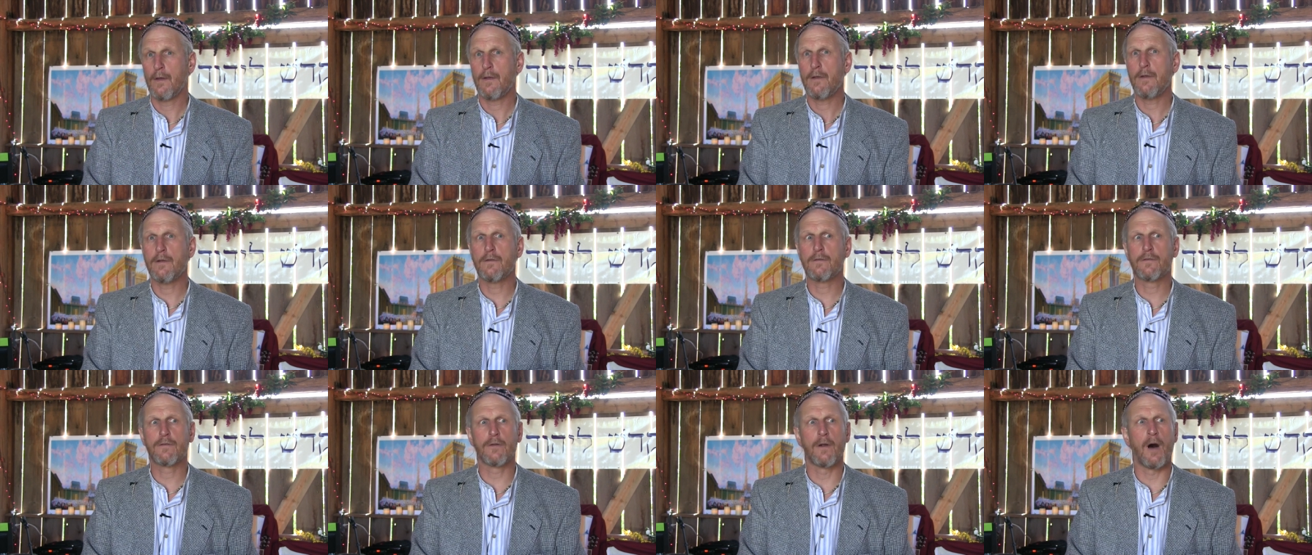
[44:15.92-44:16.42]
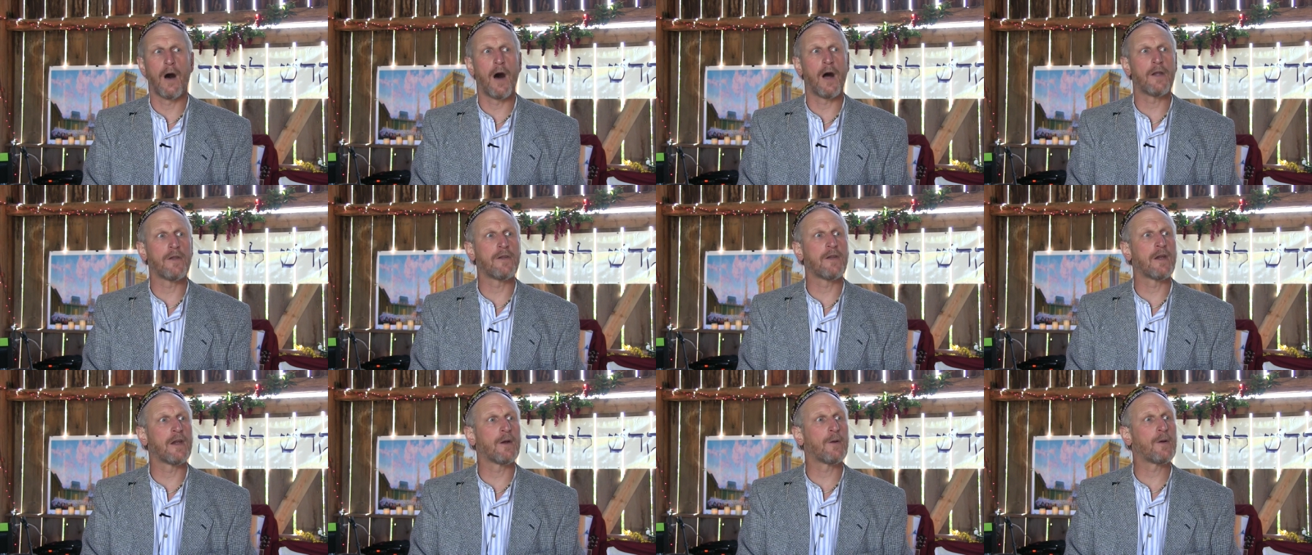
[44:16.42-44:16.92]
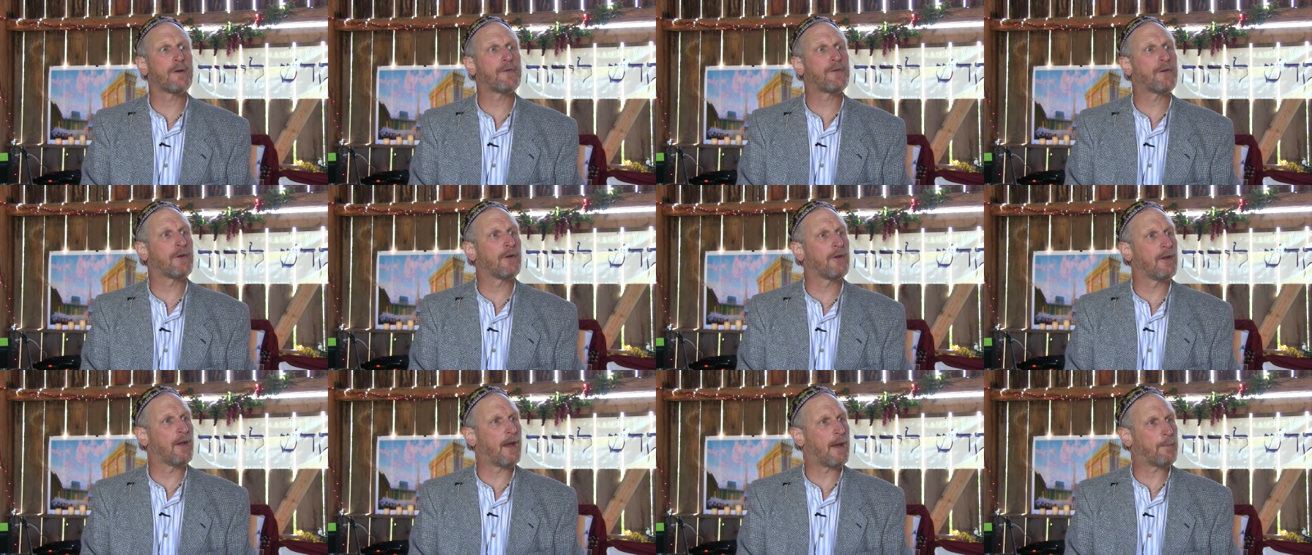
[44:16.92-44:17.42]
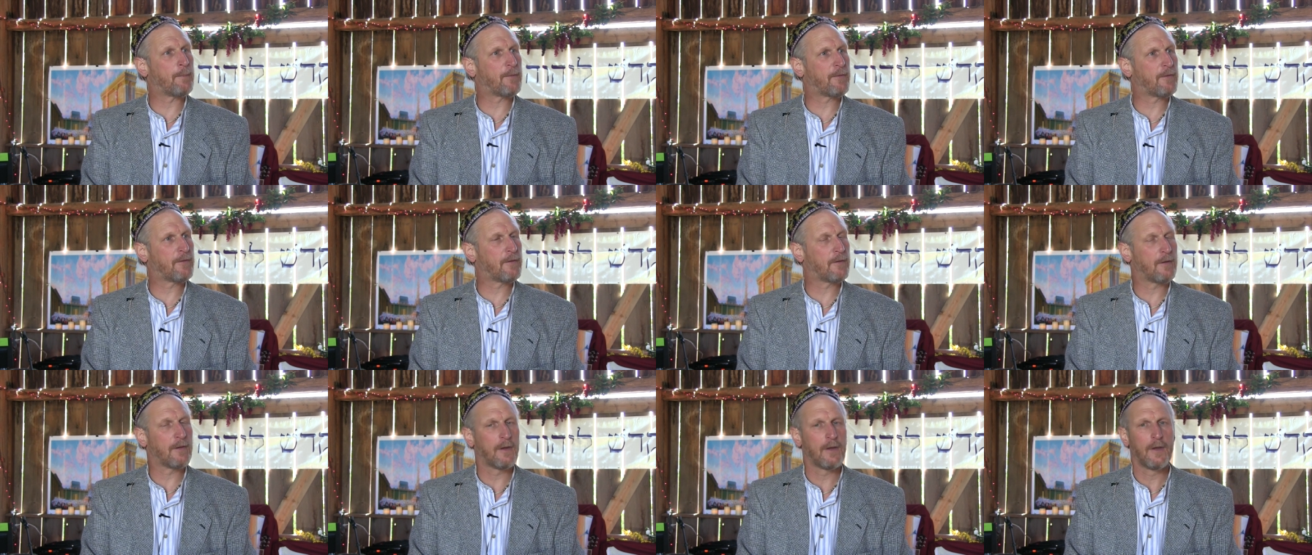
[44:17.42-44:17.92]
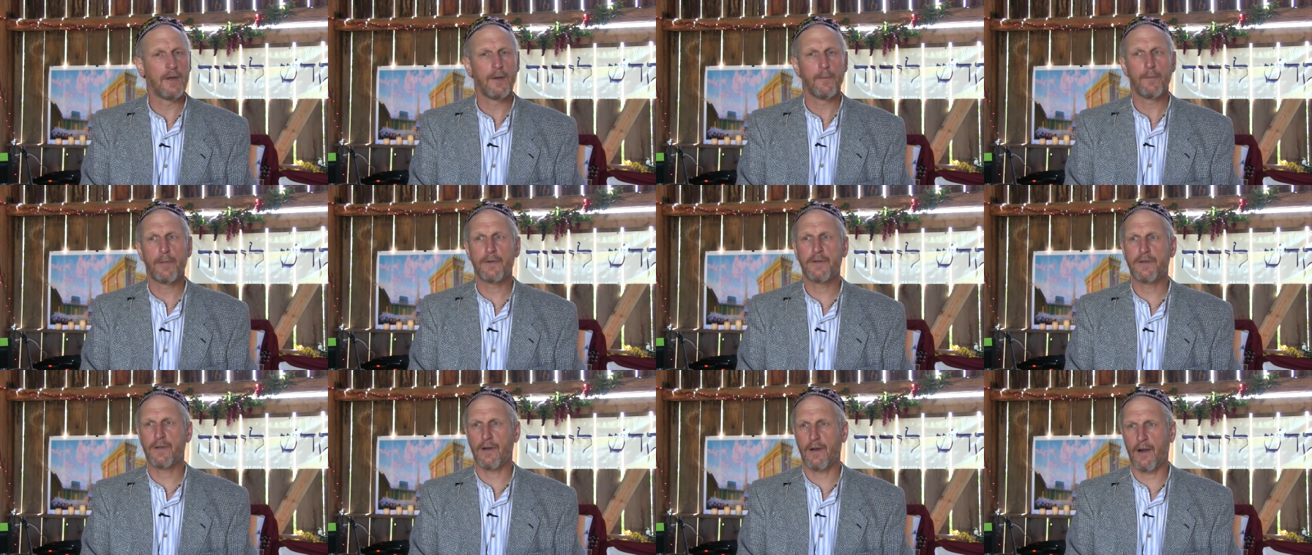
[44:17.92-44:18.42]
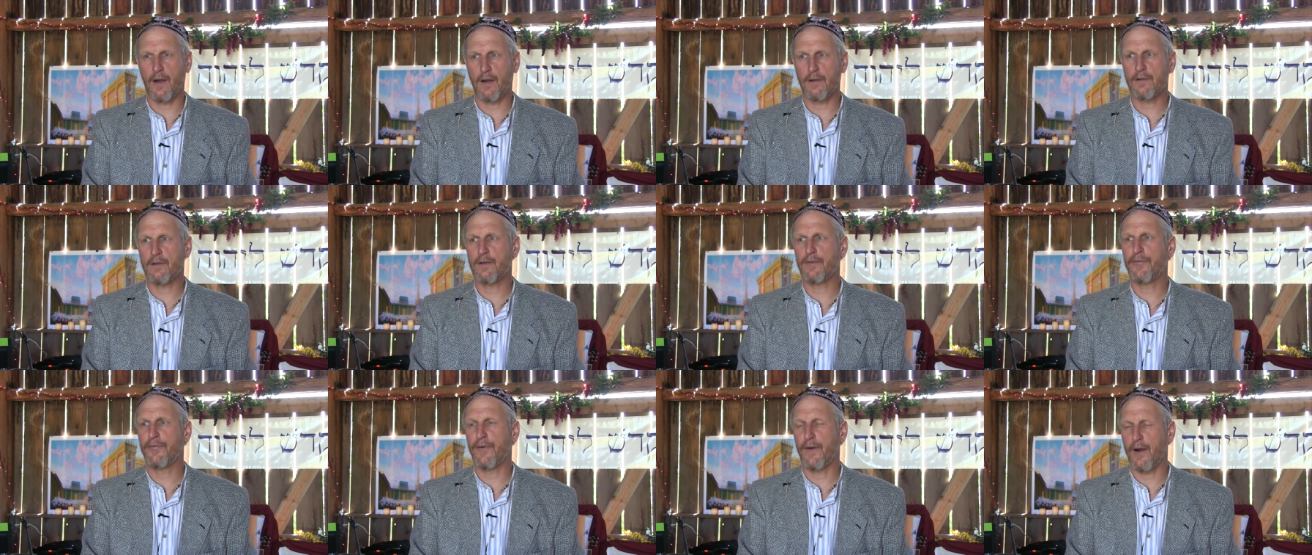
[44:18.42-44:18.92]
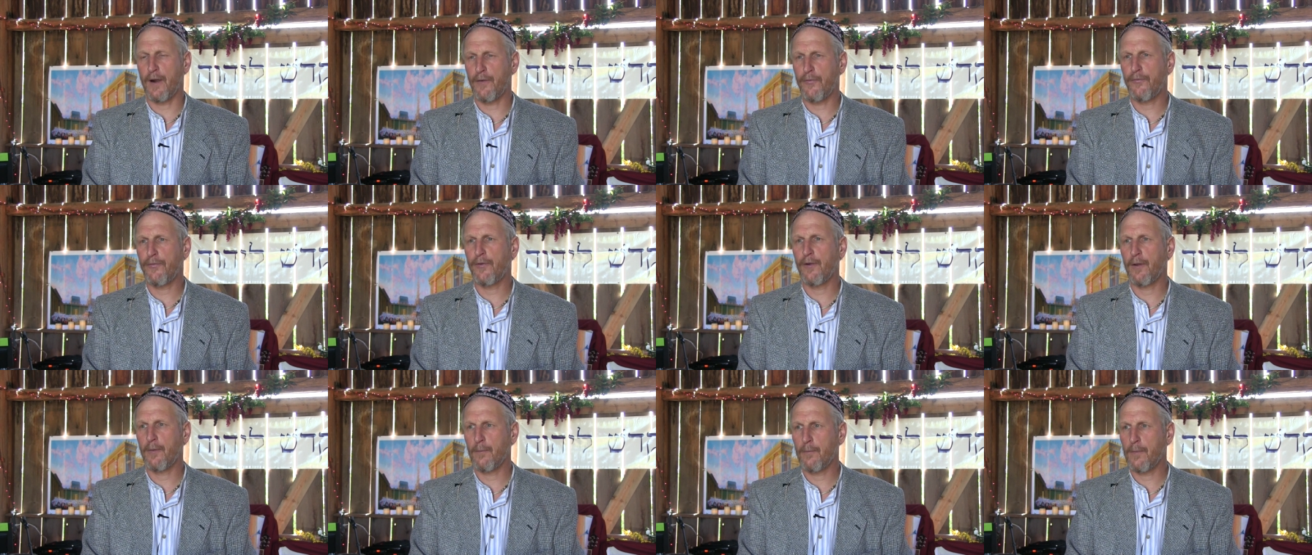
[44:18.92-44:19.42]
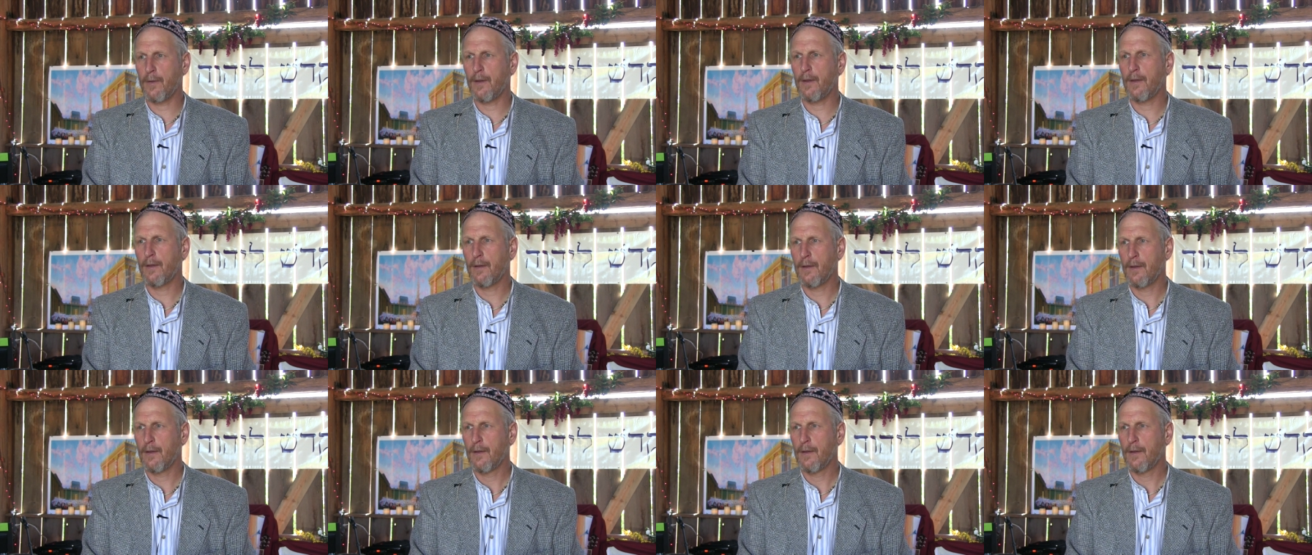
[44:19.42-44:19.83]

You draw near with your lips, but your hearts are far from me.